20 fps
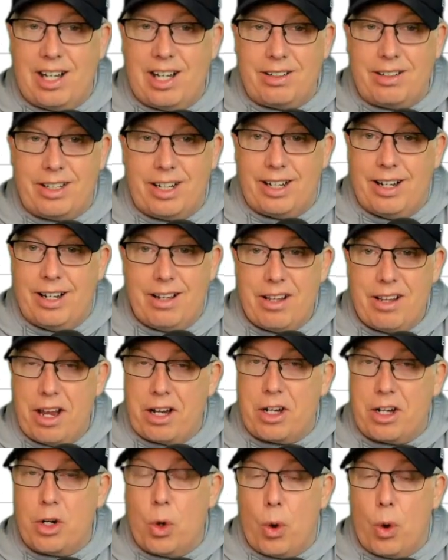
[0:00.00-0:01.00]
telling you
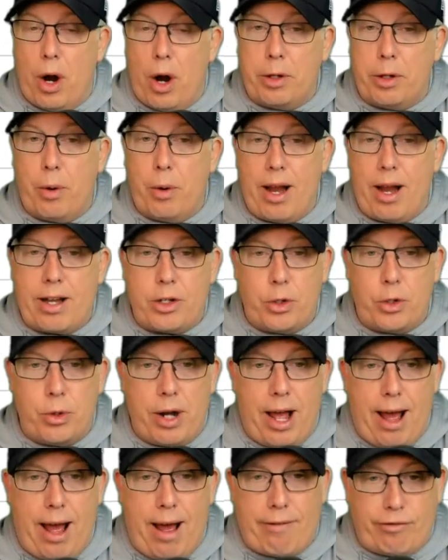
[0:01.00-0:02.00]
it can go either way at
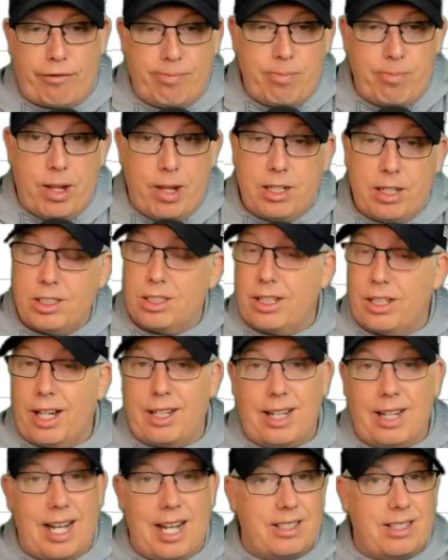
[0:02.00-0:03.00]
2.5. Just
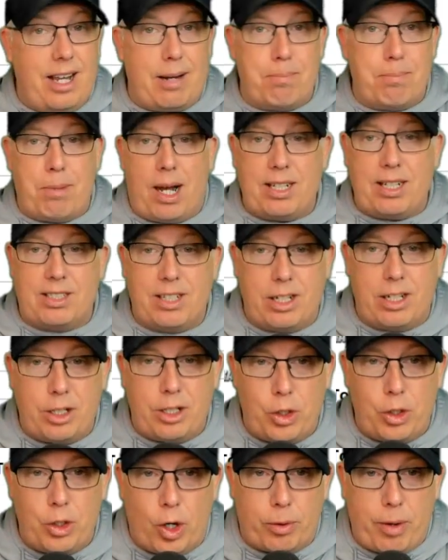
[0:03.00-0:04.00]
like last night in Boston and
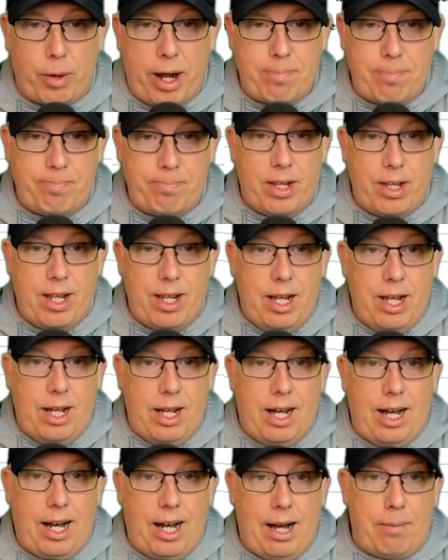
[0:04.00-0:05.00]
New York, right?
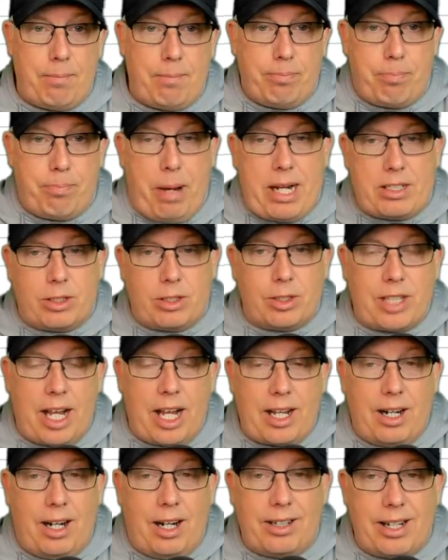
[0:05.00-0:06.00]
Pacers
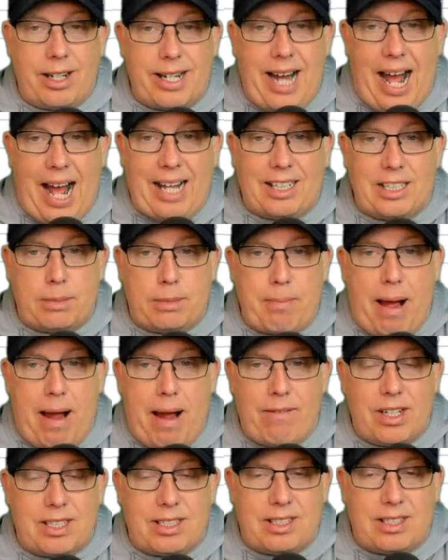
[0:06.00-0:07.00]
taking on the Dallas
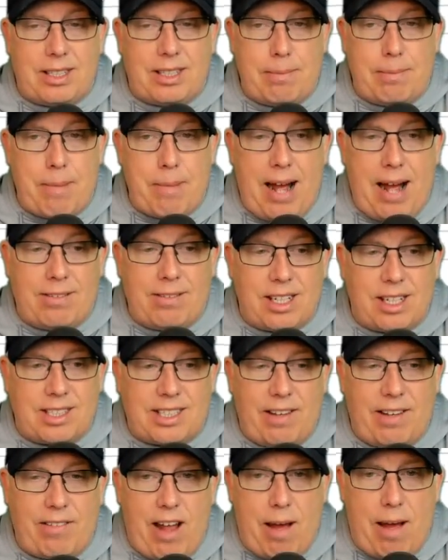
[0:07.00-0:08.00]
Mavericks. The Mavs, a
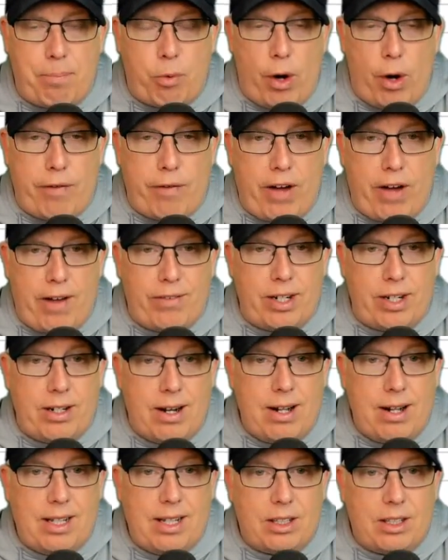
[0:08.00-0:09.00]
7.5-point favorite.
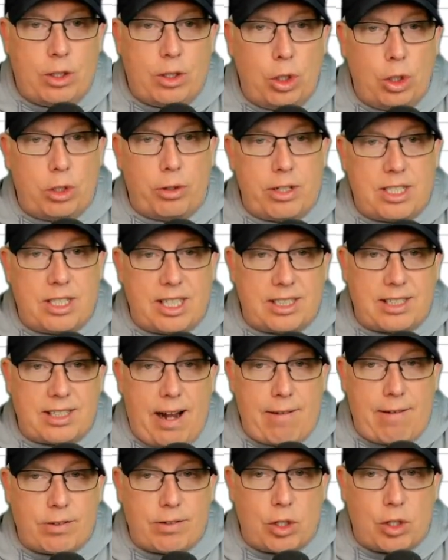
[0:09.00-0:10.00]

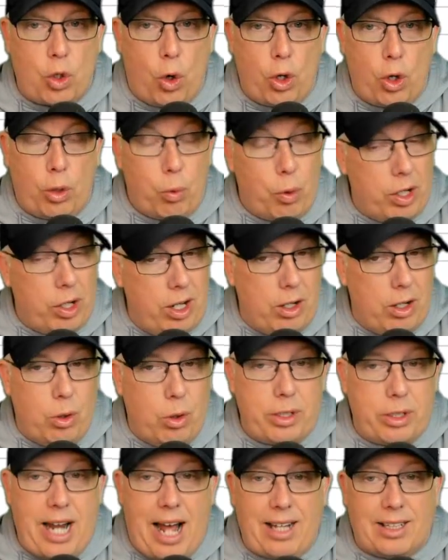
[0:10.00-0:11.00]
236.5 is the total. We're going to
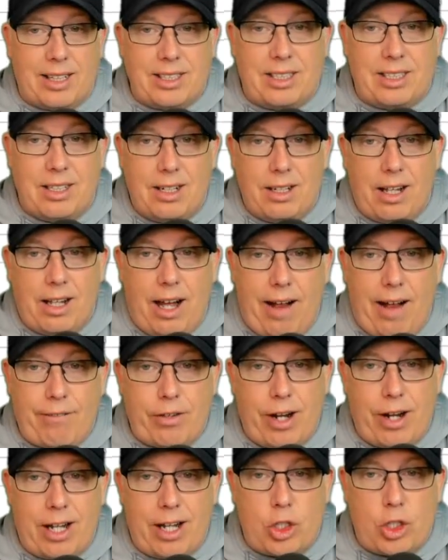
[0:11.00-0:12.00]
go Dallas
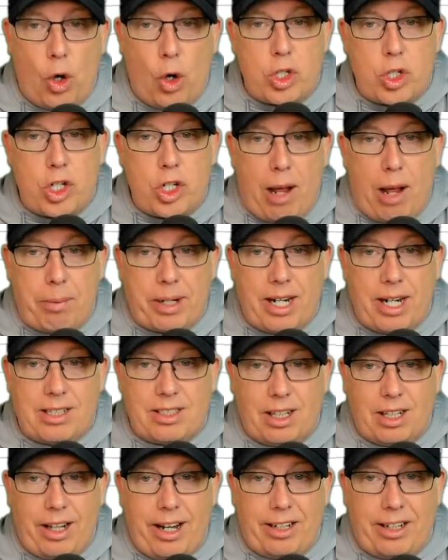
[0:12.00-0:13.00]
after that choke job
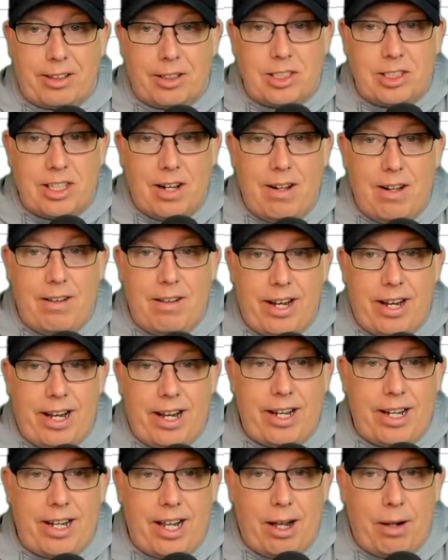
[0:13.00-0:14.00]
against the Lakers.
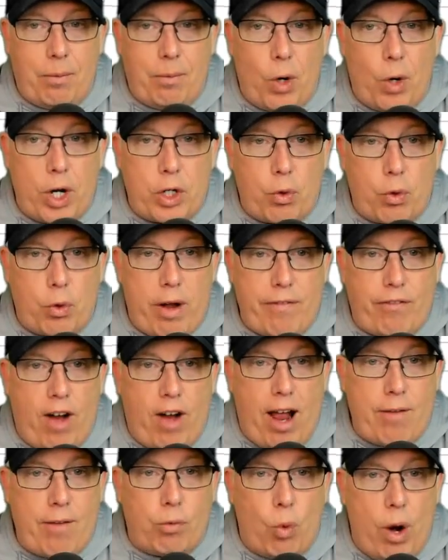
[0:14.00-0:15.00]
And
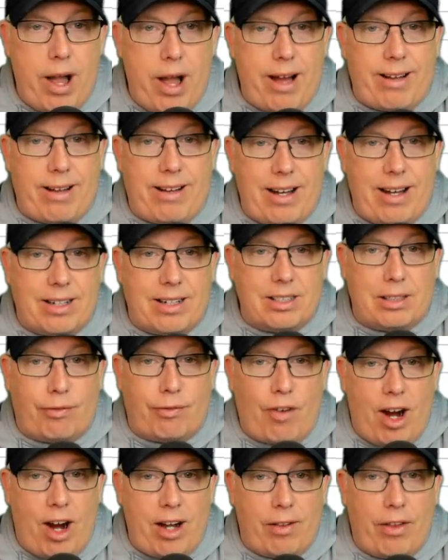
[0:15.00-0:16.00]
125-118 is the
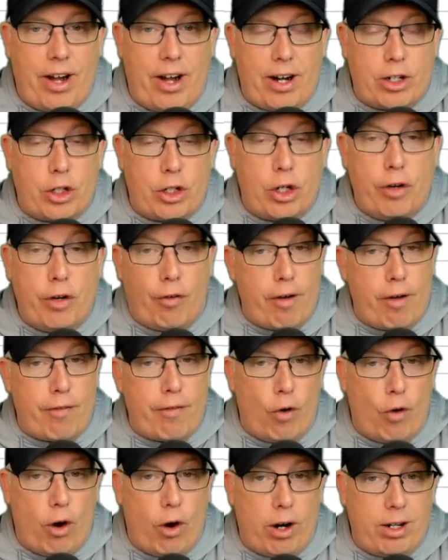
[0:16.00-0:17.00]
final there.
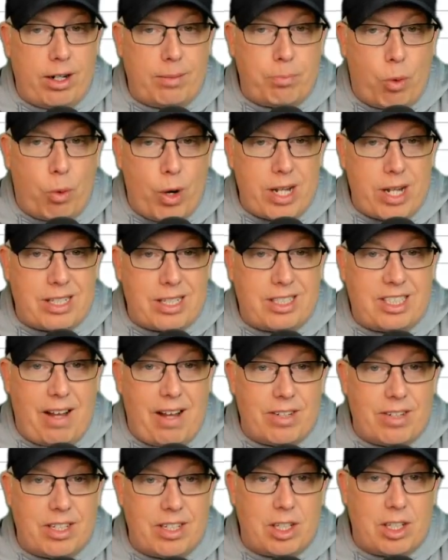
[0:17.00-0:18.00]

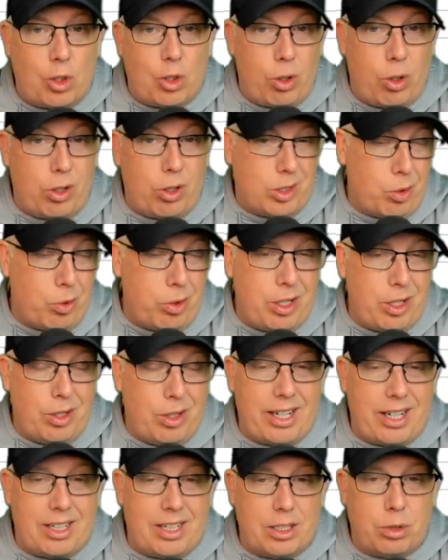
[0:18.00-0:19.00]
244.7 is the total. So we do
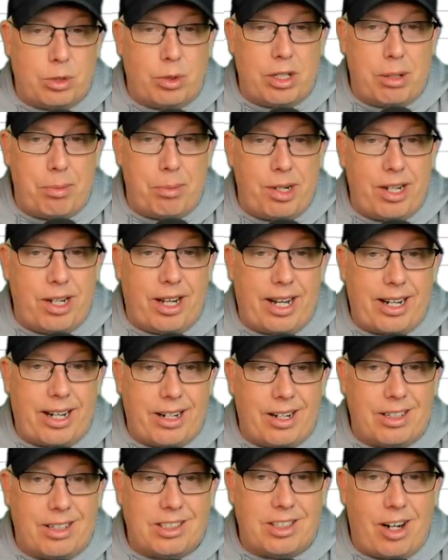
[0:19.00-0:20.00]
like this one to be like
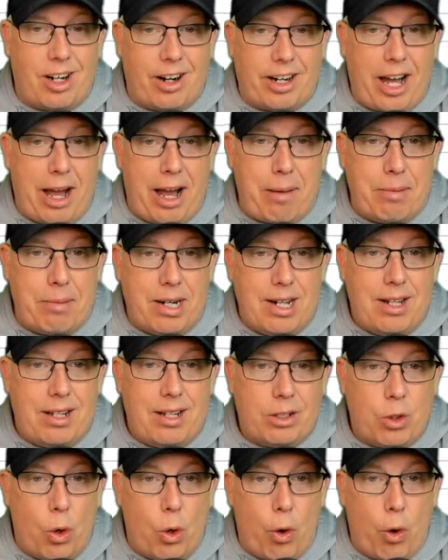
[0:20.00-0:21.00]
an all-star game
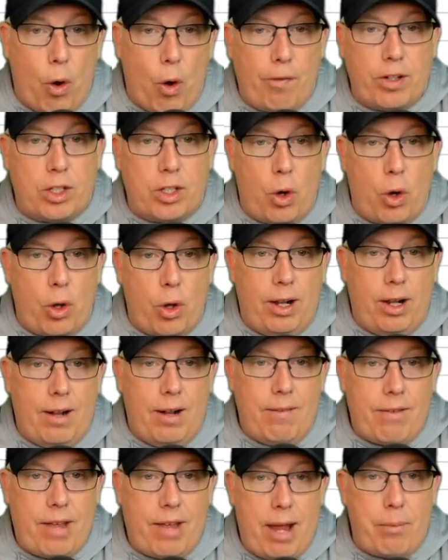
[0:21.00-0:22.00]
going over the total.
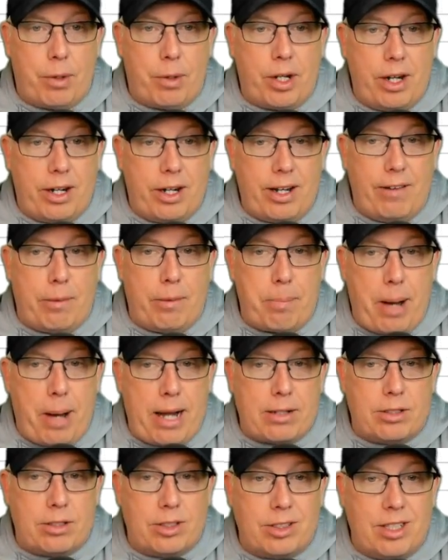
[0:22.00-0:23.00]
And we're going to give the
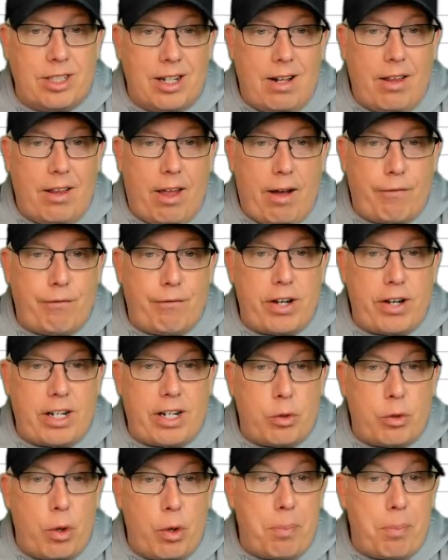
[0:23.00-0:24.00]
Pacers a
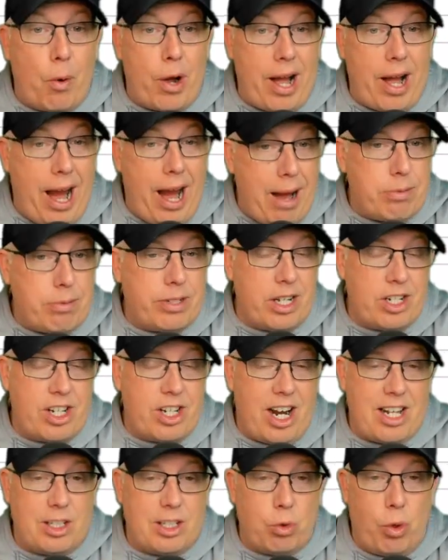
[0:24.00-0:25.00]
53.8%
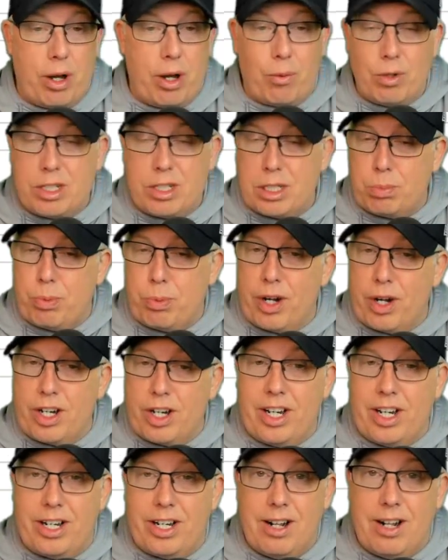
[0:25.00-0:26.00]
chance of winning, which is pretty
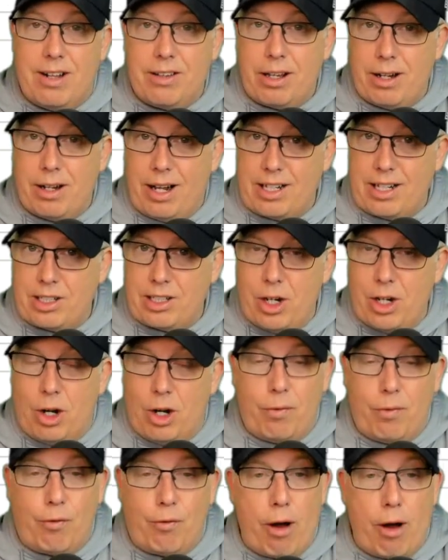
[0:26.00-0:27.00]
good. As you
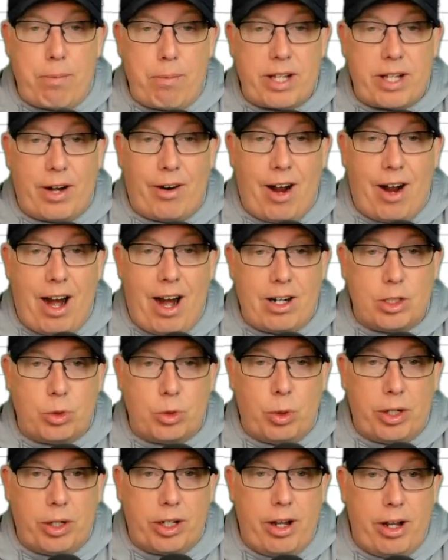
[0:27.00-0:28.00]
know, 40% or higher
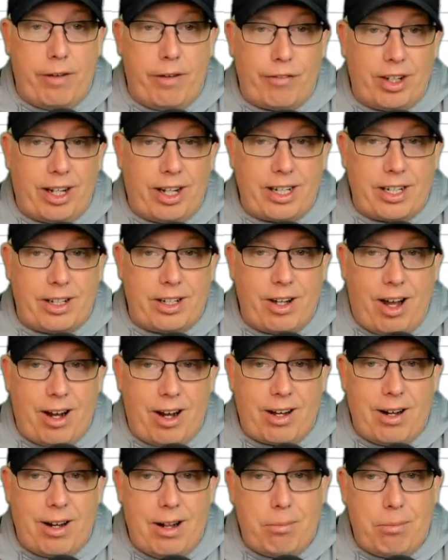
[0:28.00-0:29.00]
is really good if you like the
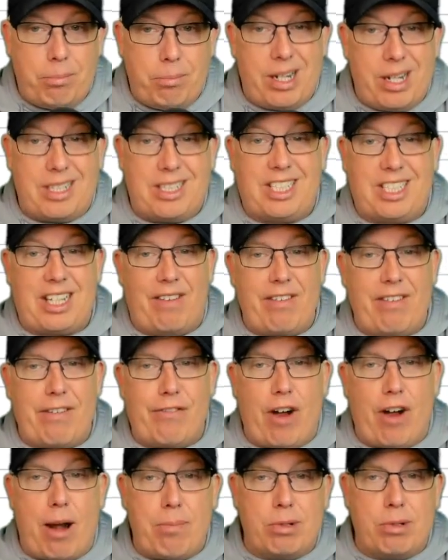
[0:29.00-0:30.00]
dog. But it's
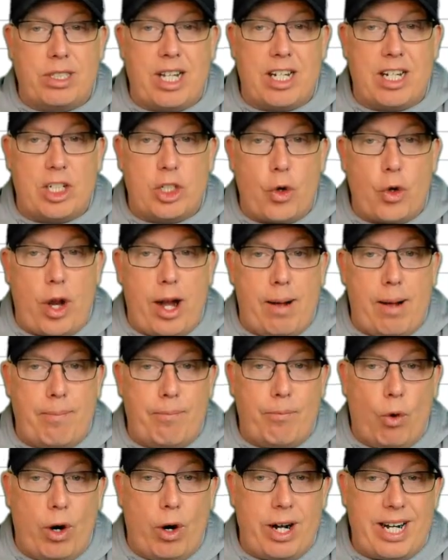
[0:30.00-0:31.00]
75% straight up
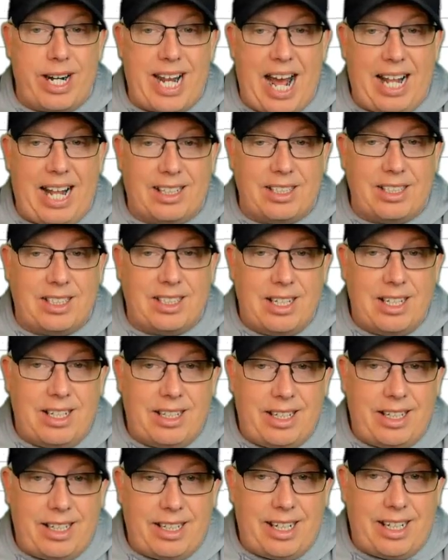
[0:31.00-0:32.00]
for Dallas.
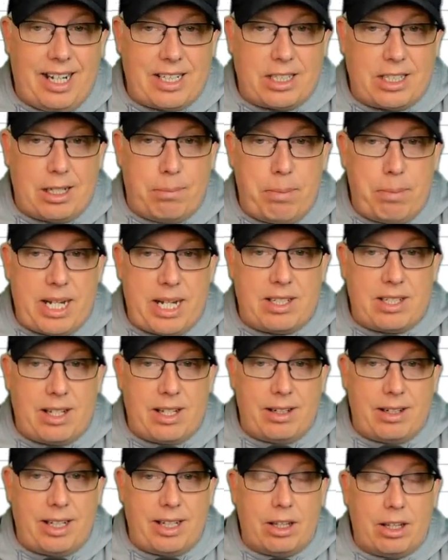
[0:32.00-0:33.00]
And that's based
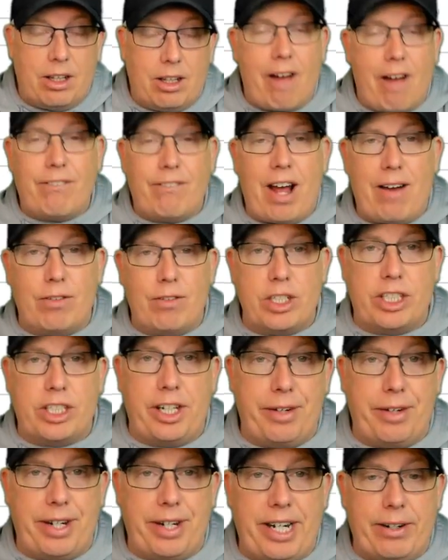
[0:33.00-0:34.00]
on the law of average
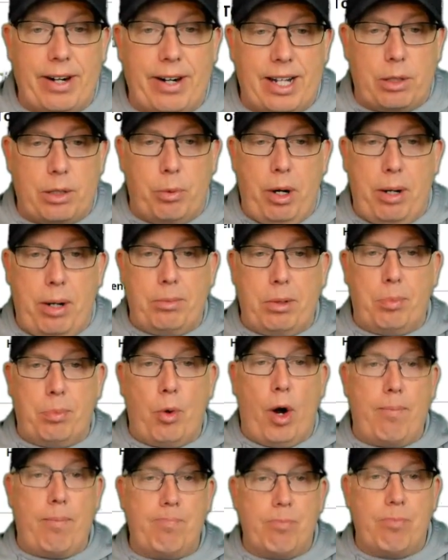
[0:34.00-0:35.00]
theory here at the Rim
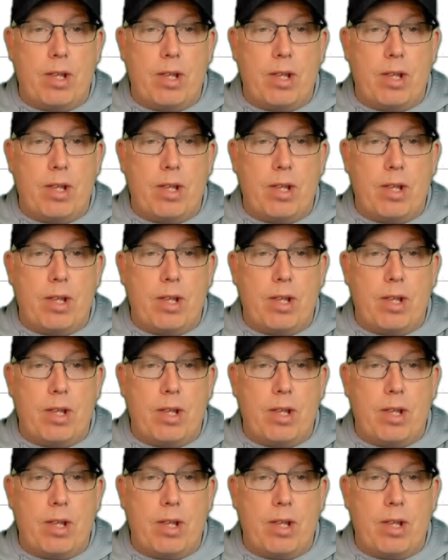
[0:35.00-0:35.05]
Report.